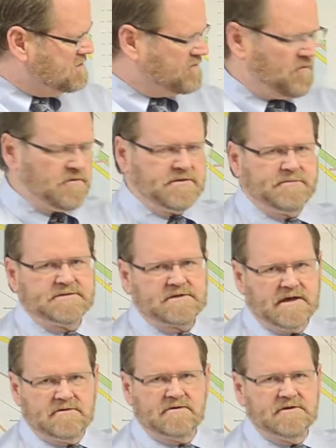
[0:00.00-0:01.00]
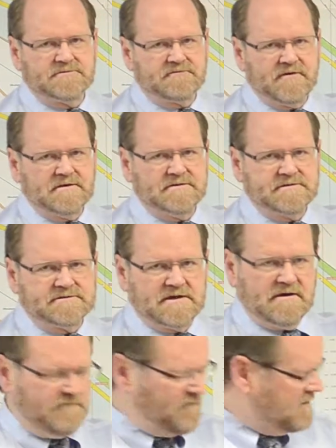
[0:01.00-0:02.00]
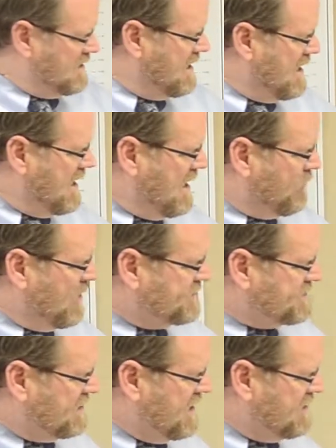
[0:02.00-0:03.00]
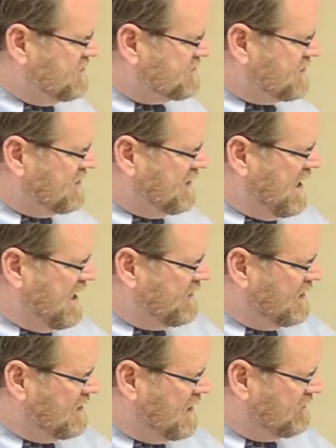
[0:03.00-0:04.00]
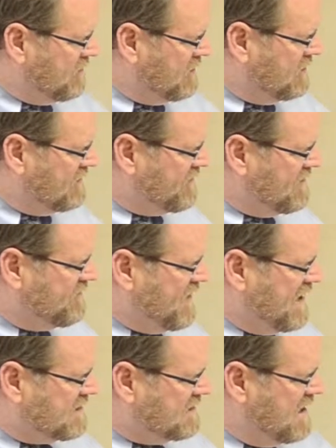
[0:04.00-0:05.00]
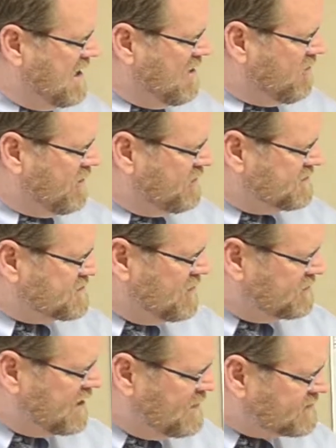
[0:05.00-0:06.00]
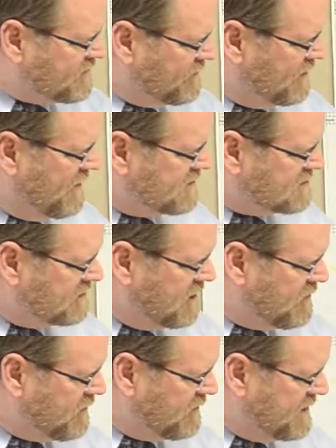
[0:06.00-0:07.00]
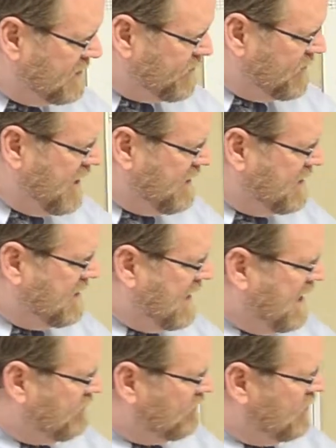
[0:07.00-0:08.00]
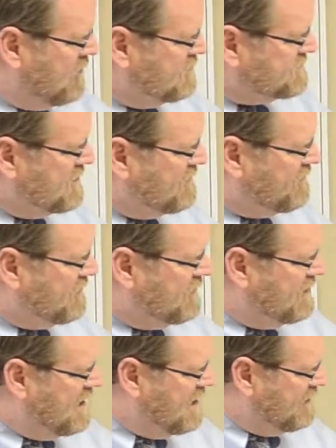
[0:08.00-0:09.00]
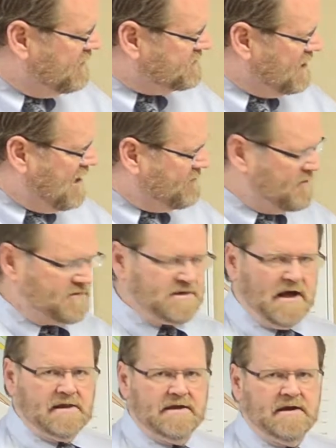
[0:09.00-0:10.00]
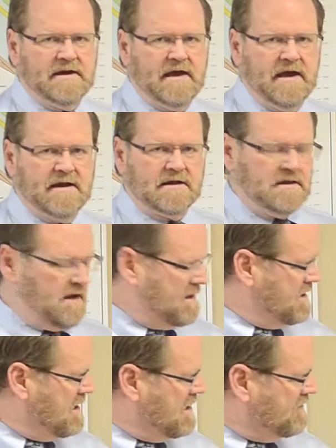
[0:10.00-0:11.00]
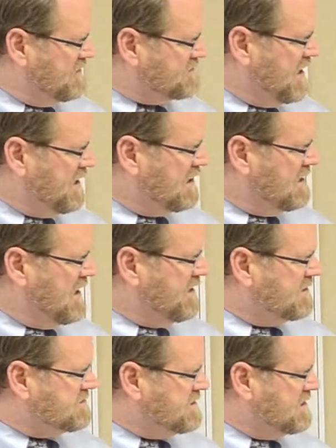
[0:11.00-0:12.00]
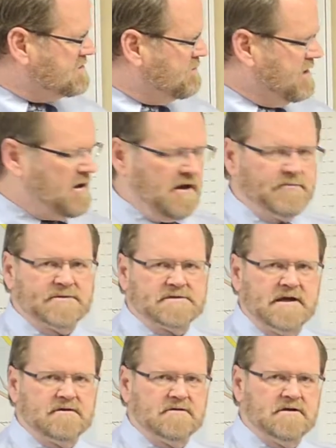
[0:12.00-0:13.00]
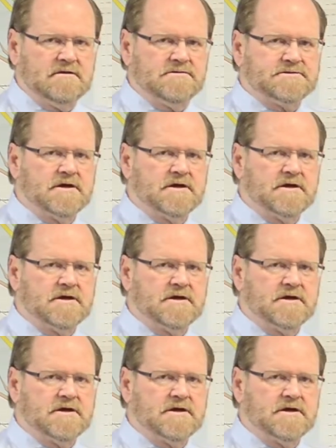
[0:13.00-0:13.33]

for the Potato Hills field itself. Once again, you see the anticline rollover effect where the zone comes from a much lower, deeper area and rolls over the top of the Talihina anticline. This anticline extends beyond Potato Hills,